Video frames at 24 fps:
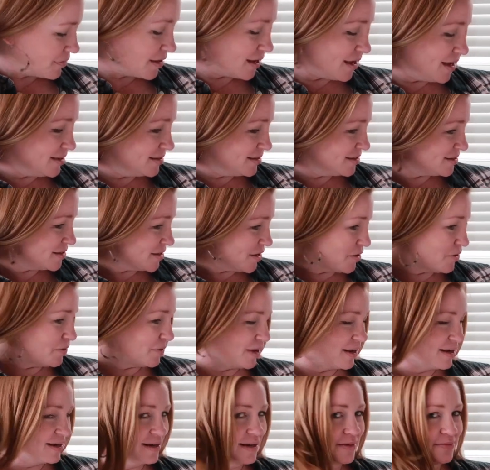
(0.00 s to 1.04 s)
And so we
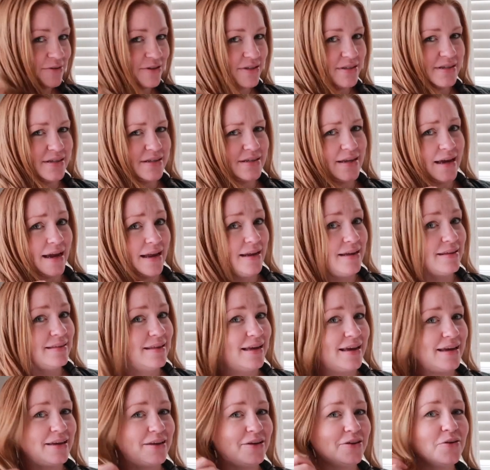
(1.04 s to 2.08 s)
ended up just deciding,
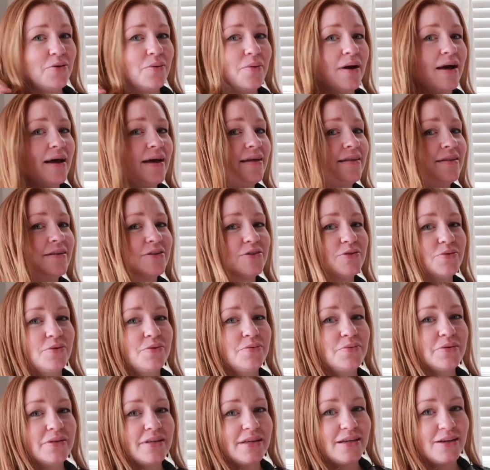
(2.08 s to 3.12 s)
like, you know what, they're doing
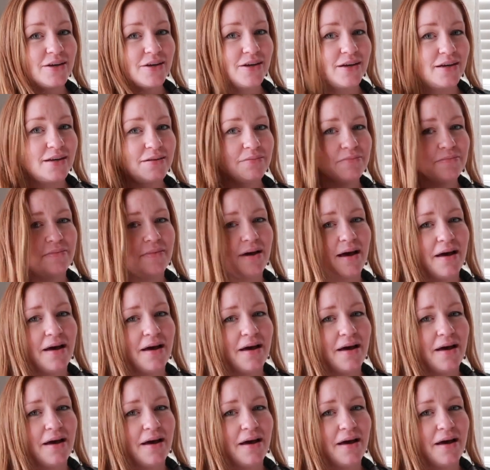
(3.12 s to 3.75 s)
really good